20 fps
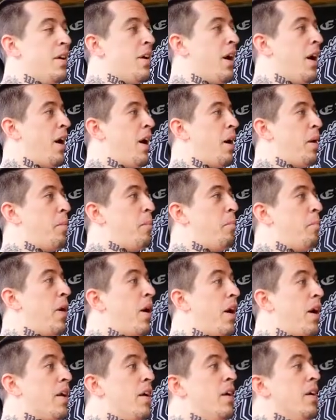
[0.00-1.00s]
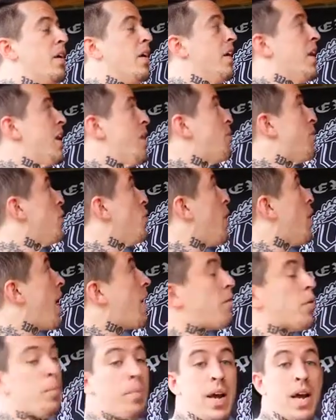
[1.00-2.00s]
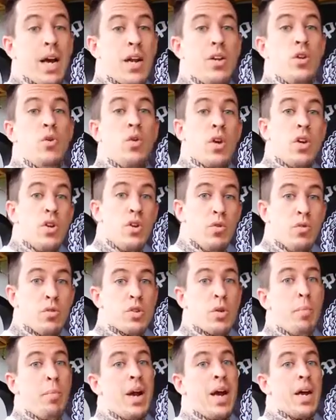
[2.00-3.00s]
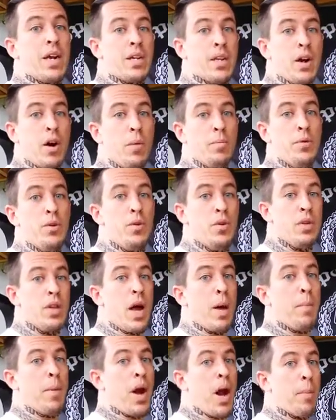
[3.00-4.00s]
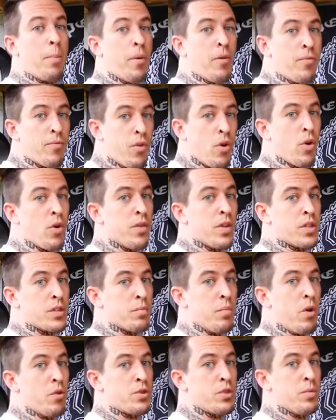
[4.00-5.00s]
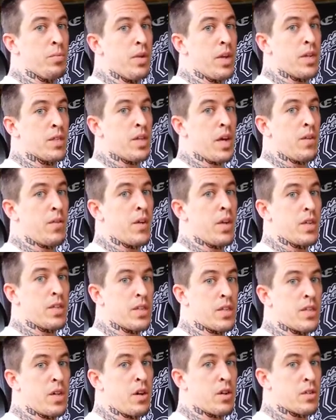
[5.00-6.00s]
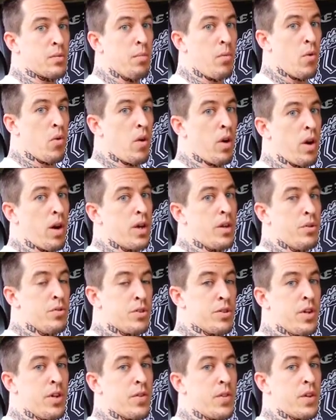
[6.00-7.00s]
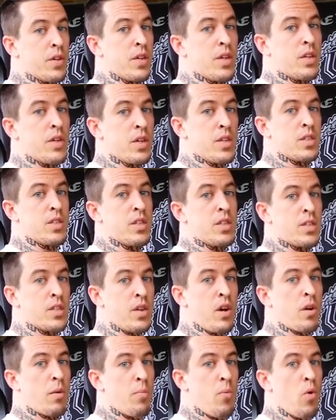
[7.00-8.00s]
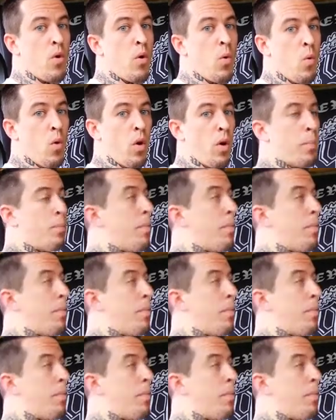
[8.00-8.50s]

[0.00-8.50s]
But if you have a band, you can use a band to help you do that. But I prefer this motion because I think it sucks more, and I usually think that things that suck more work